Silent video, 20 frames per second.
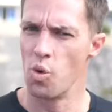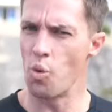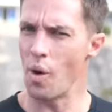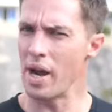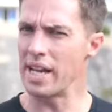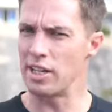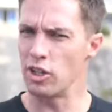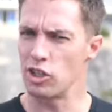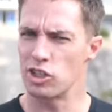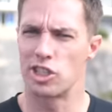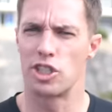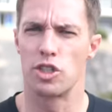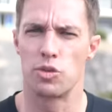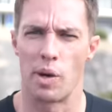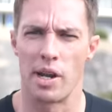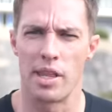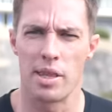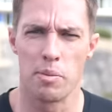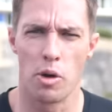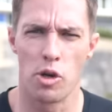Weight loss is
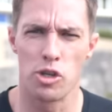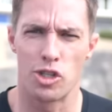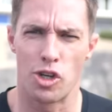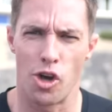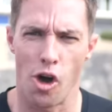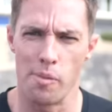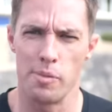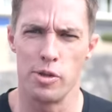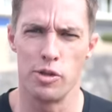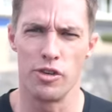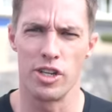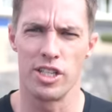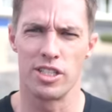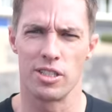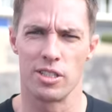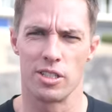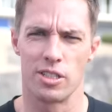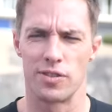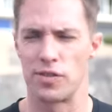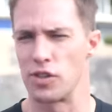one of the most common
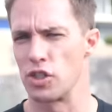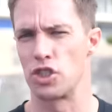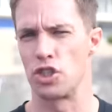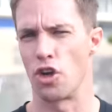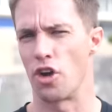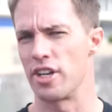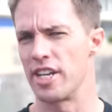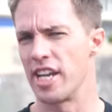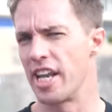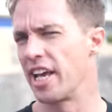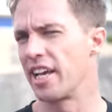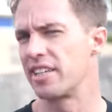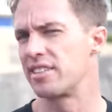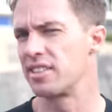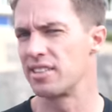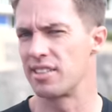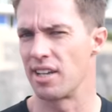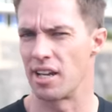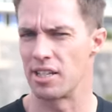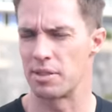reasons for starting an
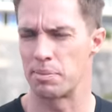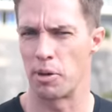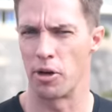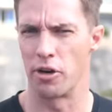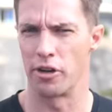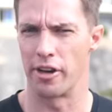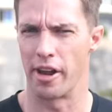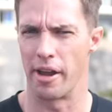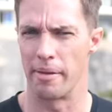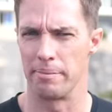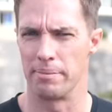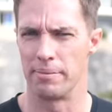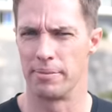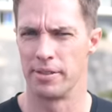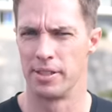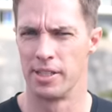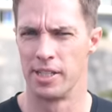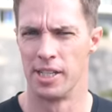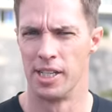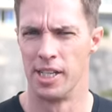exercise program.
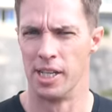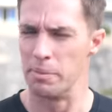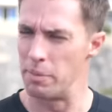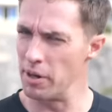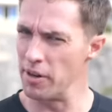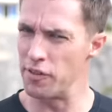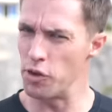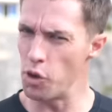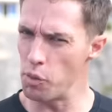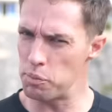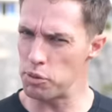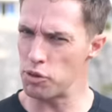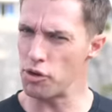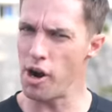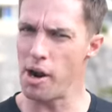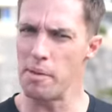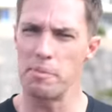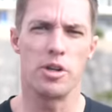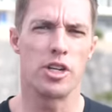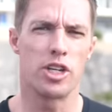But if your
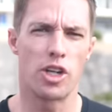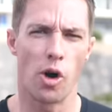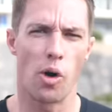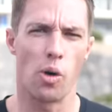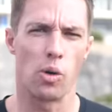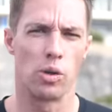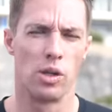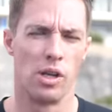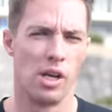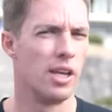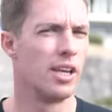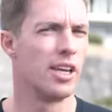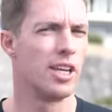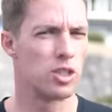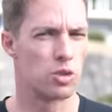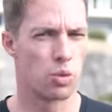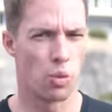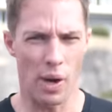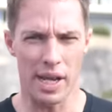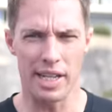primary goal
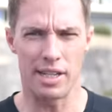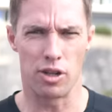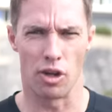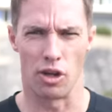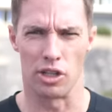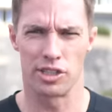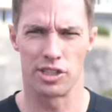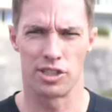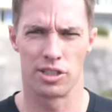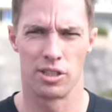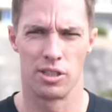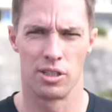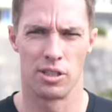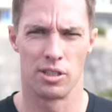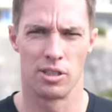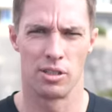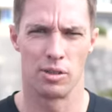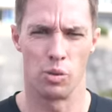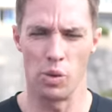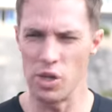is weight loss,
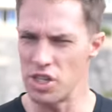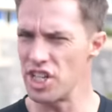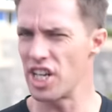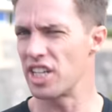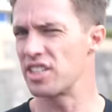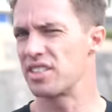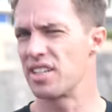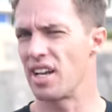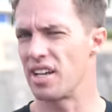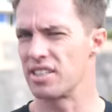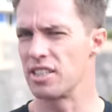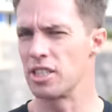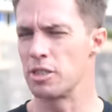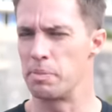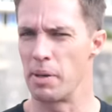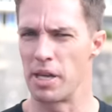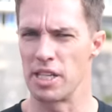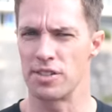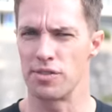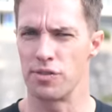which exercise is
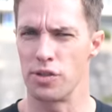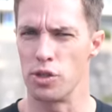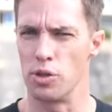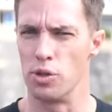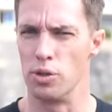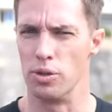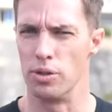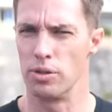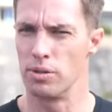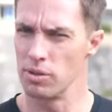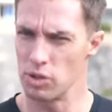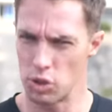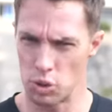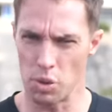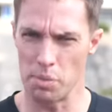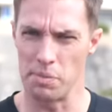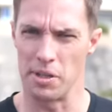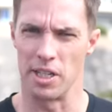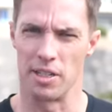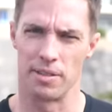best for you,
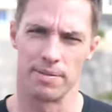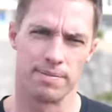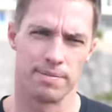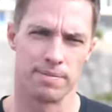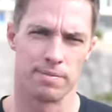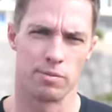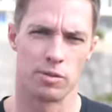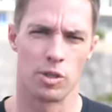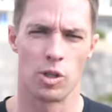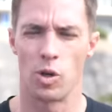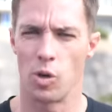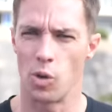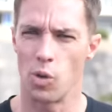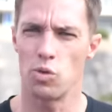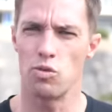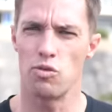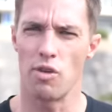swimming or